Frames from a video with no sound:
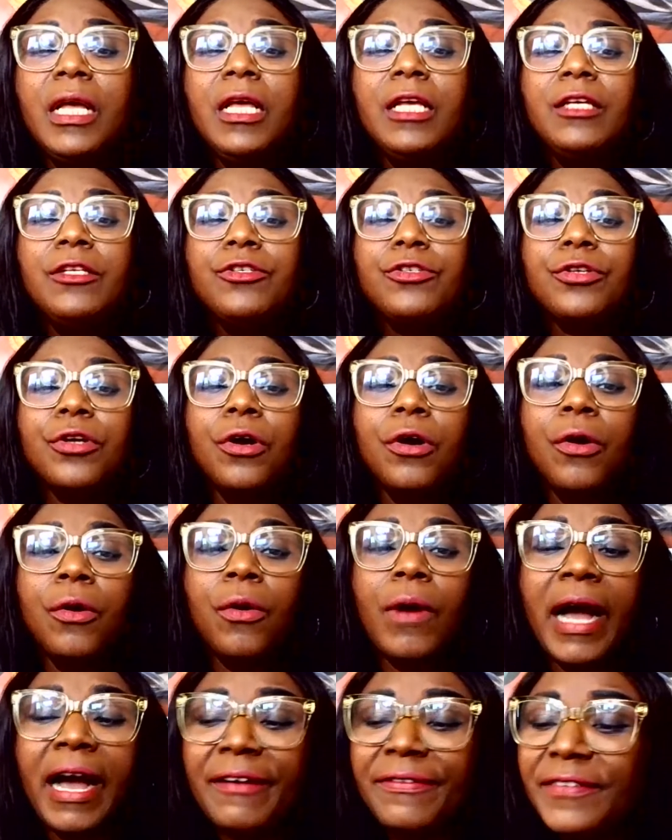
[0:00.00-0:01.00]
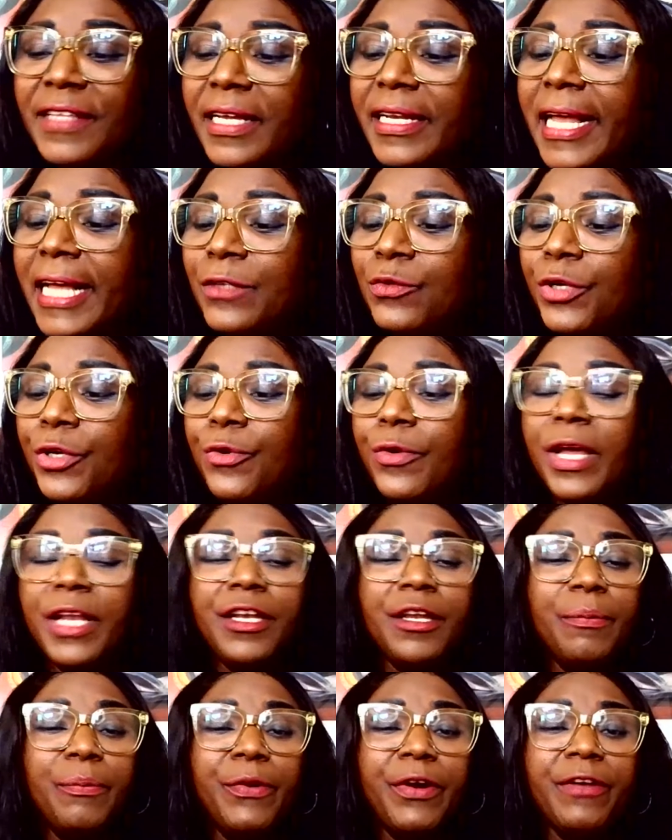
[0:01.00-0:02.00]
So after that, we do a
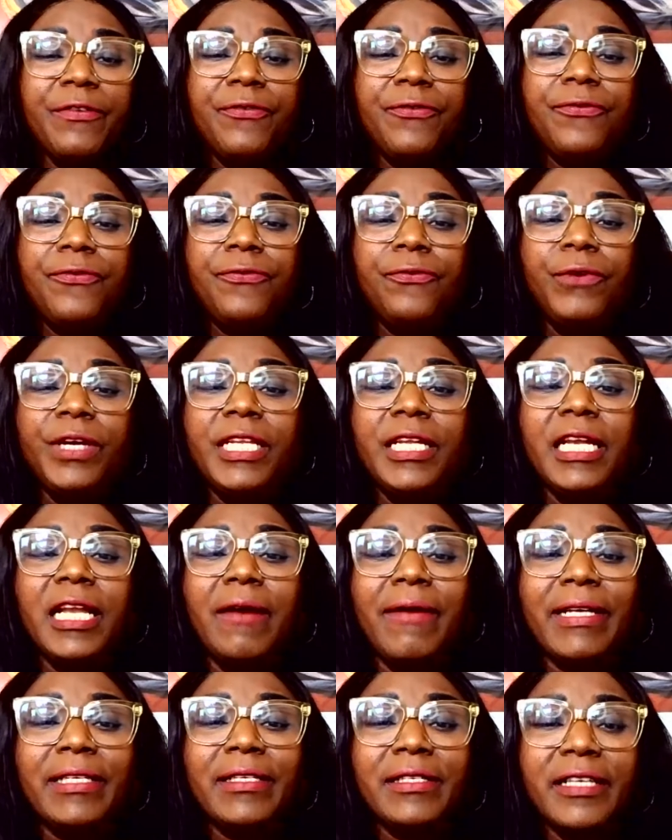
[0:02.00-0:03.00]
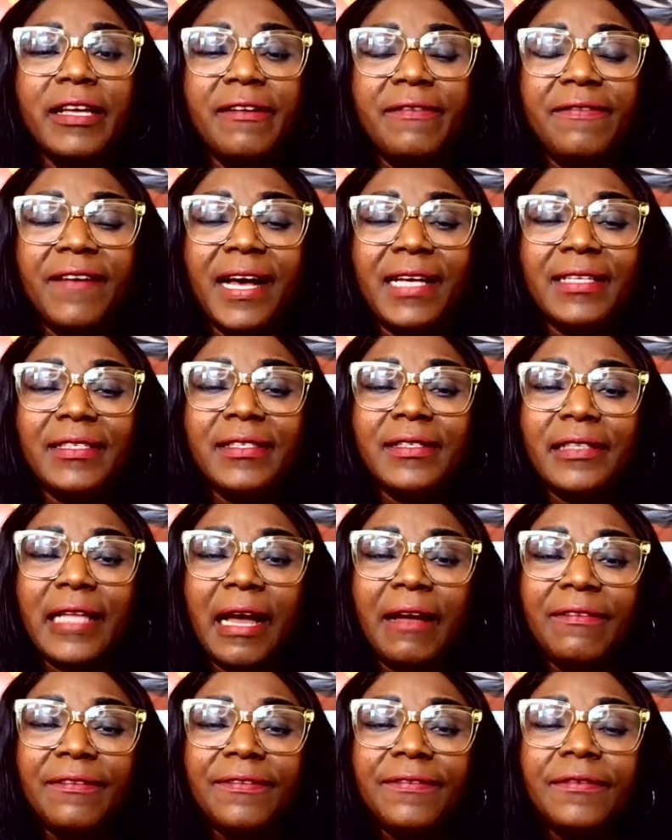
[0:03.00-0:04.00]
debrief within ourselves as
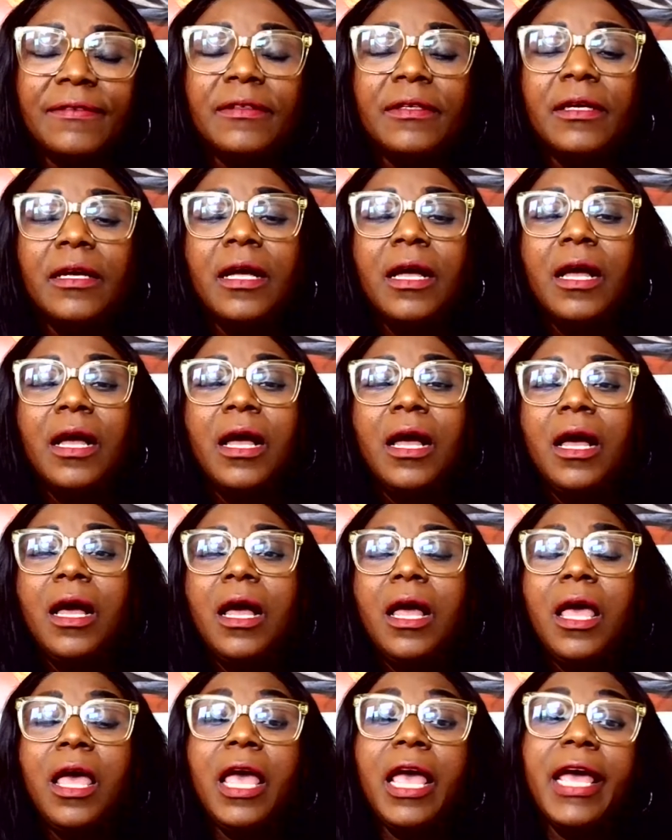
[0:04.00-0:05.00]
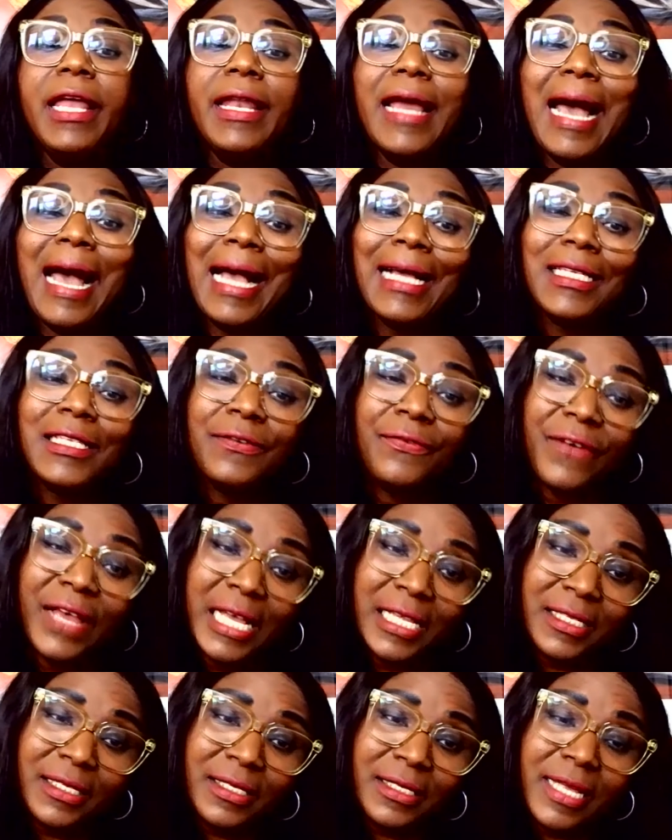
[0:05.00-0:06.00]
staff and ask
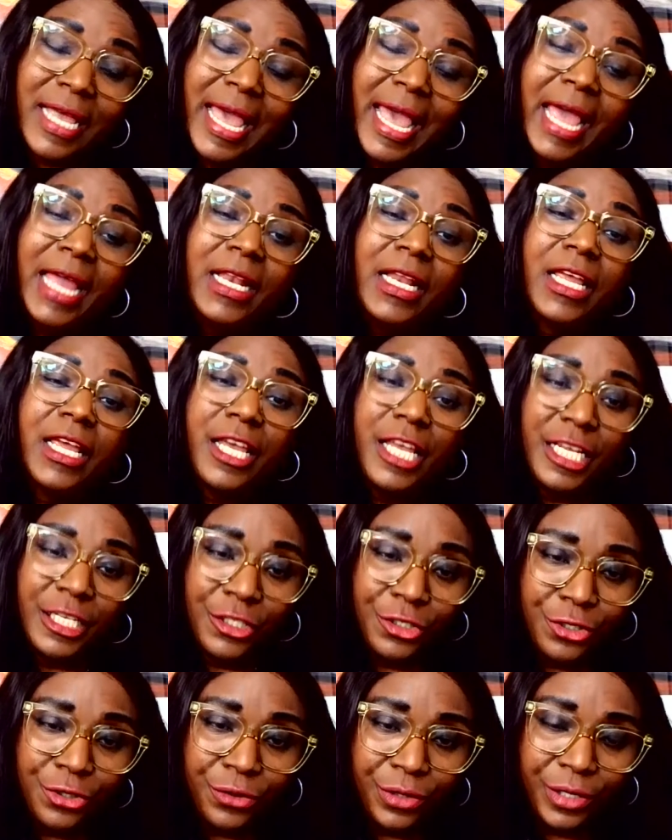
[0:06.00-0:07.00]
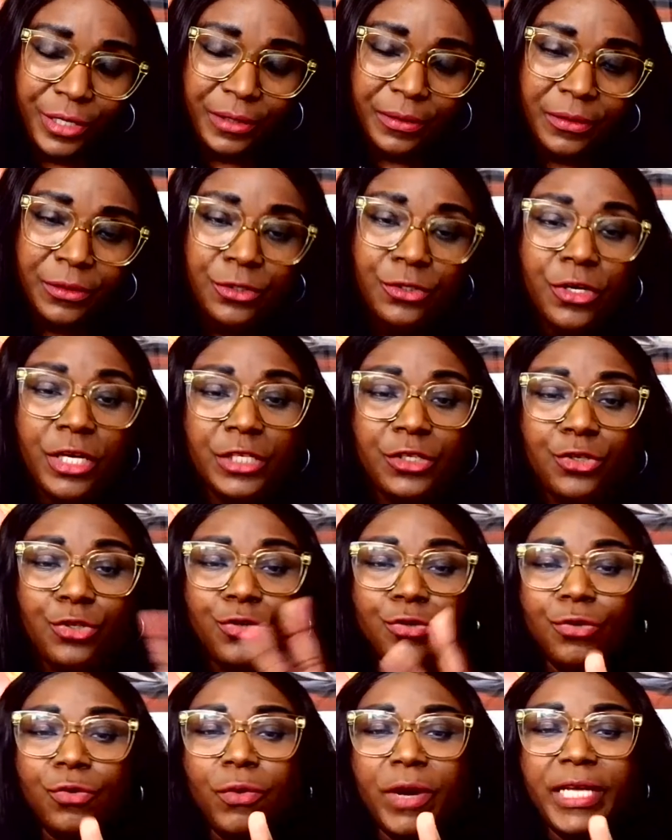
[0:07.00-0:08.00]
first any injury. So it's
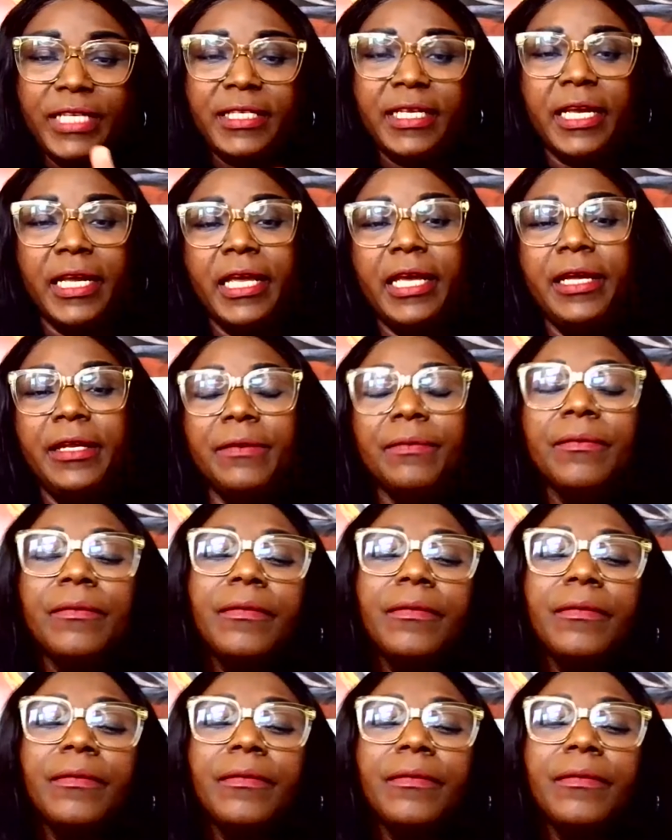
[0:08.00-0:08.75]
2 ways again.